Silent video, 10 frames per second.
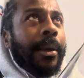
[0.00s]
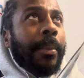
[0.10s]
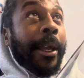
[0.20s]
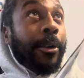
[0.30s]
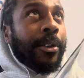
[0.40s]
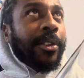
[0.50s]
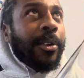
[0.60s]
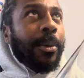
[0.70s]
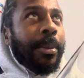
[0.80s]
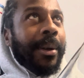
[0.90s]

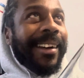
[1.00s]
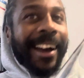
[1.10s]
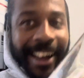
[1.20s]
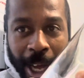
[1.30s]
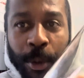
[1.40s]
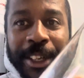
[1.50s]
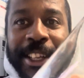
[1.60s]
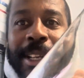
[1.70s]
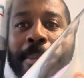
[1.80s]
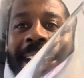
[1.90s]
Microscope. I will
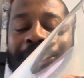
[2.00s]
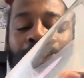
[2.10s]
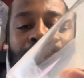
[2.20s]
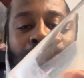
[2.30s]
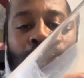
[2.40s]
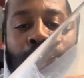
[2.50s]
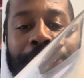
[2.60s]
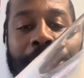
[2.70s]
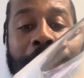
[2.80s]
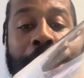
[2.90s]
need a microscope
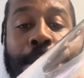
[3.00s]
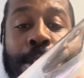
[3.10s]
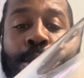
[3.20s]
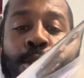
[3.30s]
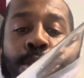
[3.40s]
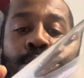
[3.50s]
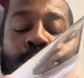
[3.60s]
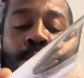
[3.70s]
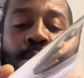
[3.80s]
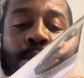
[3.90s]

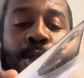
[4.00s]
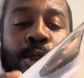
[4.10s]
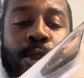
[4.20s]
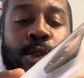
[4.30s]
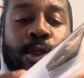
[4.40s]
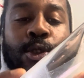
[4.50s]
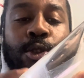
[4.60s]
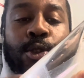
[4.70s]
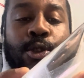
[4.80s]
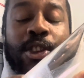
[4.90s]

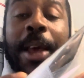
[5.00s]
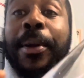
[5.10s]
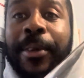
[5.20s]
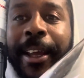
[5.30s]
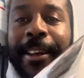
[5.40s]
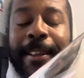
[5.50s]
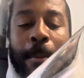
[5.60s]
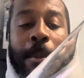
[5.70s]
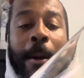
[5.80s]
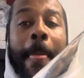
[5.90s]
to separate this.
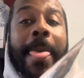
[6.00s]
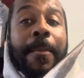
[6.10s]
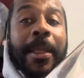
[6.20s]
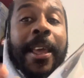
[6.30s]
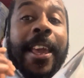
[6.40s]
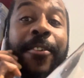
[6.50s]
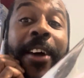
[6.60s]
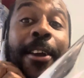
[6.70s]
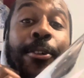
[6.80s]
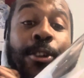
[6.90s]
But if
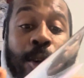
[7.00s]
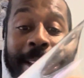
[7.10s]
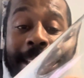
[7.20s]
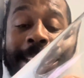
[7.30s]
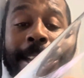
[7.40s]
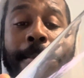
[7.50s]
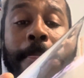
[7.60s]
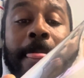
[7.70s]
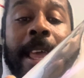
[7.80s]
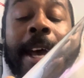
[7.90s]
I could go ahead,
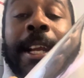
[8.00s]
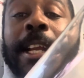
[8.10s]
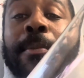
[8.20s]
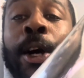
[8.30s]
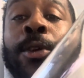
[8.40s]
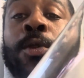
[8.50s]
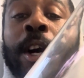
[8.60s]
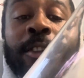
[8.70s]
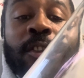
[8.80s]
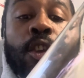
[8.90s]
and anybody
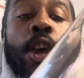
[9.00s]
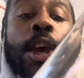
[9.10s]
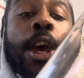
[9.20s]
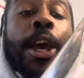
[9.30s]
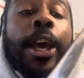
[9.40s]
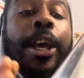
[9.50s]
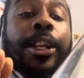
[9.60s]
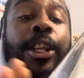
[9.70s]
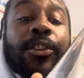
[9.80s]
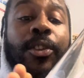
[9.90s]
wants
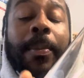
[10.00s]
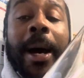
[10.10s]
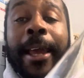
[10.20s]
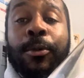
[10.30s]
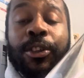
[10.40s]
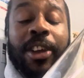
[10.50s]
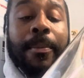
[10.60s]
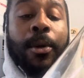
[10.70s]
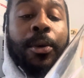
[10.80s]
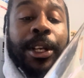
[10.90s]
this to buy, which
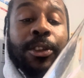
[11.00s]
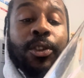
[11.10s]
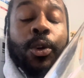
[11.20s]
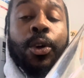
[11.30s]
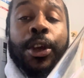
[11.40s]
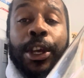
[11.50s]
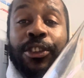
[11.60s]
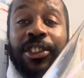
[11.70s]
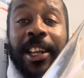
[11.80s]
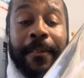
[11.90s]
I'm going into,
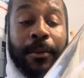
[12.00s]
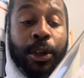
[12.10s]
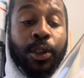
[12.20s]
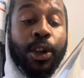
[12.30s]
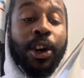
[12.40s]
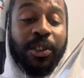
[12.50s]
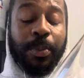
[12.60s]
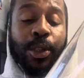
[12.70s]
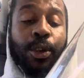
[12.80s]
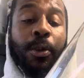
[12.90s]
instead of going to the
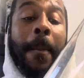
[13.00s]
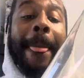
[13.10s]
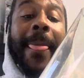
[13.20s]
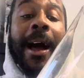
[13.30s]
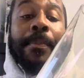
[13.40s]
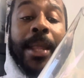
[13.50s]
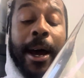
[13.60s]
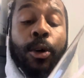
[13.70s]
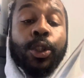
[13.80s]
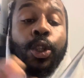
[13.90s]
hospital, I'm
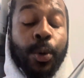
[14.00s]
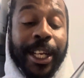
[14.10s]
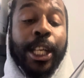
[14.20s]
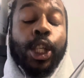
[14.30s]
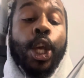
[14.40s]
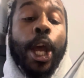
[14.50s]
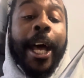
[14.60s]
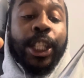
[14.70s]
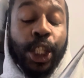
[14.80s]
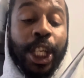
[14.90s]
now doing it
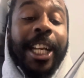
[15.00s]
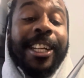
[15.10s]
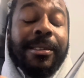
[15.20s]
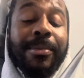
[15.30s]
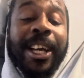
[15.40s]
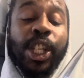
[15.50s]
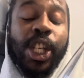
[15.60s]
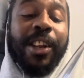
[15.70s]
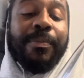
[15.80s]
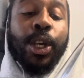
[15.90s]
and selling it
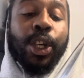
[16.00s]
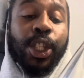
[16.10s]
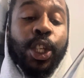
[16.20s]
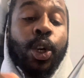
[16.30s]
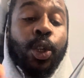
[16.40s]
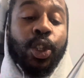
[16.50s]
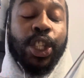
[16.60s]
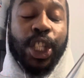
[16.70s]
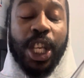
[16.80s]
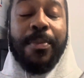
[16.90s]
myself, because you go to the
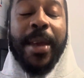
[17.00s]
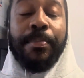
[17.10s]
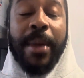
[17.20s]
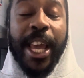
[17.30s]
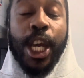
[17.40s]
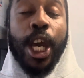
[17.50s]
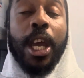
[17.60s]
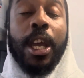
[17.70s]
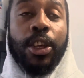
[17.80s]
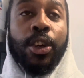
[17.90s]
semen bank,
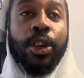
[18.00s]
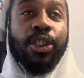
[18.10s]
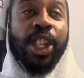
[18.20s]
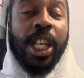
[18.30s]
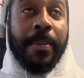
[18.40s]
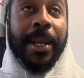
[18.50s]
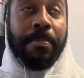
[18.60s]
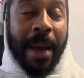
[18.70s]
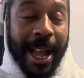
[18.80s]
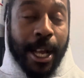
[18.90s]
you go semen
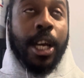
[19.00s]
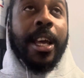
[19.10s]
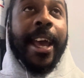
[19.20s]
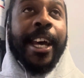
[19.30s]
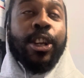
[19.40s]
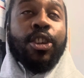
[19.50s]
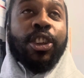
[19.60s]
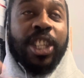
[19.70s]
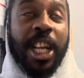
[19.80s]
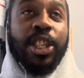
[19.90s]
bank, and you
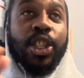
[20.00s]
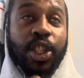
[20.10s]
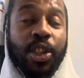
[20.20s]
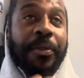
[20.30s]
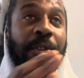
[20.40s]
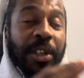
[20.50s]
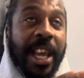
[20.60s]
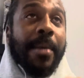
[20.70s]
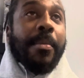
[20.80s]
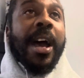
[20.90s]
sell your stuff to
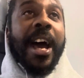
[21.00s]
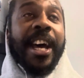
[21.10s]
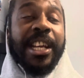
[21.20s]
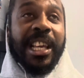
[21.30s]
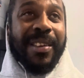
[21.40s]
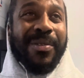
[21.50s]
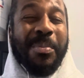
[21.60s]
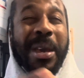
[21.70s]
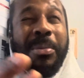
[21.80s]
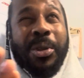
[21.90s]
them, and they give you
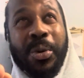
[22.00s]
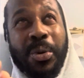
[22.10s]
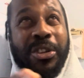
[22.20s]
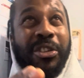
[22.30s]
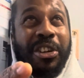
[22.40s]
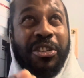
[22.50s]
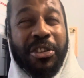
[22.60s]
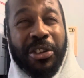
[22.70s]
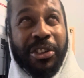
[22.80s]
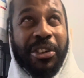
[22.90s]
maybe 200,
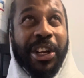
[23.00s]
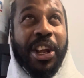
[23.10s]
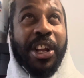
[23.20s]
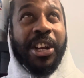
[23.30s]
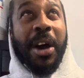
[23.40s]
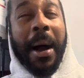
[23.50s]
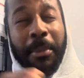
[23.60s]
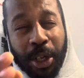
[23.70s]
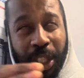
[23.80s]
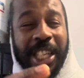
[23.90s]
300. Now
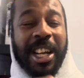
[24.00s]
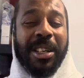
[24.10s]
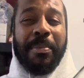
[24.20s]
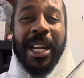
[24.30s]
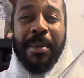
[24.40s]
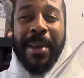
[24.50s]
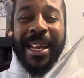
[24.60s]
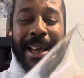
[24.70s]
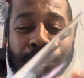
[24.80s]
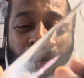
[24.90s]
I'm cutting out the
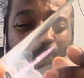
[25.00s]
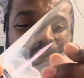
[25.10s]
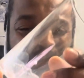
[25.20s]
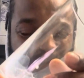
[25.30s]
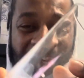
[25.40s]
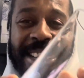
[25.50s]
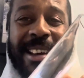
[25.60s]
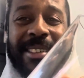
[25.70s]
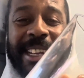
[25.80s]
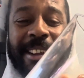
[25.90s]
middleman. going straight
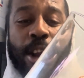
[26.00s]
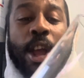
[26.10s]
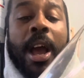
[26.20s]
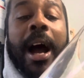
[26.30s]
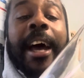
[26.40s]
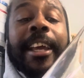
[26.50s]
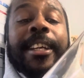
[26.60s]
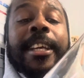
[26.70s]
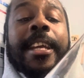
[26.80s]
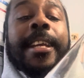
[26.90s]
down there.
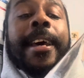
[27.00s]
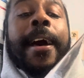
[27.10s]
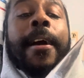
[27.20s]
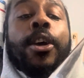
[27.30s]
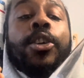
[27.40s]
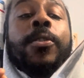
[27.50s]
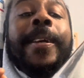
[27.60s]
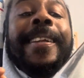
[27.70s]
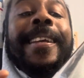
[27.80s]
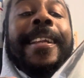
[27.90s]
You
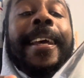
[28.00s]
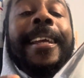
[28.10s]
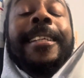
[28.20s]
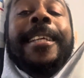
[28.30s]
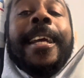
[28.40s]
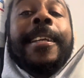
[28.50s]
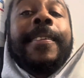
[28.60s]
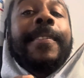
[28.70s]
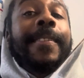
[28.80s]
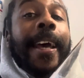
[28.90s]
can either inject this
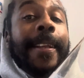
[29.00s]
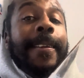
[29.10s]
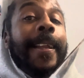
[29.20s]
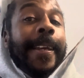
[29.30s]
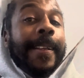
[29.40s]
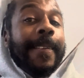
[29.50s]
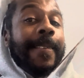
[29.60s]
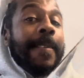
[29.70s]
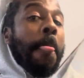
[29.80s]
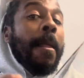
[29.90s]
inside you,
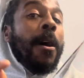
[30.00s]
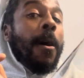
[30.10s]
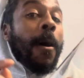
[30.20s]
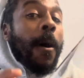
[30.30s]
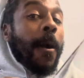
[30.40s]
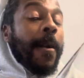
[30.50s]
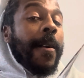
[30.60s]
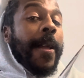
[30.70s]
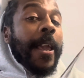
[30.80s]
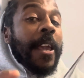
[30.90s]
ladies, or
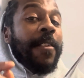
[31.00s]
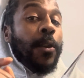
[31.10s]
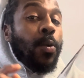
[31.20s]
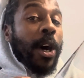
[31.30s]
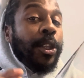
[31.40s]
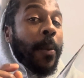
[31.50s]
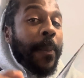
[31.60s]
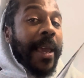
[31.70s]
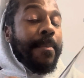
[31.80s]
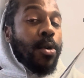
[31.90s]
if you want to
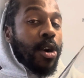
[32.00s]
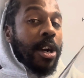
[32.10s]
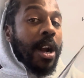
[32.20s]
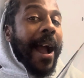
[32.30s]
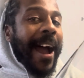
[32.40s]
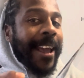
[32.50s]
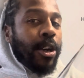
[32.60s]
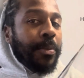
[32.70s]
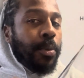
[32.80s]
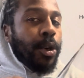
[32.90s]
pay more, I
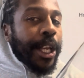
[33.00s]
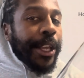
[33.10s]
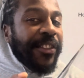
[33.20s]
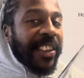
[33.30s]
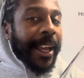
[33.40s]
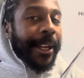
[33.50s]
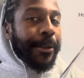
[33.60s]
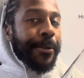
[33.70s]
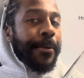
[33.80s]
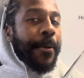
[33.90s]
could put it inside
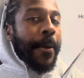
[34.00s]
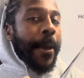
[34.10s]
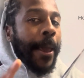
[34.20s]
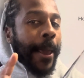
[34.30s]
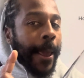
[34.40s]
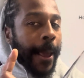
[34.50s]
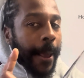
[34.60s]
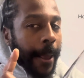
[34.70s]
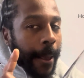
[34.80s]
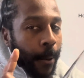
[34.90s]
you
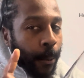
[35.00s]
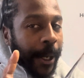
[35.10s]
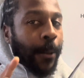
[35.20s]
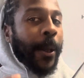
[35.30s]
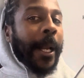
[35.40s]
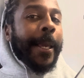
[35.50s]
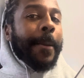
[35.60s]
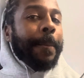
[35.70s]
with the willy.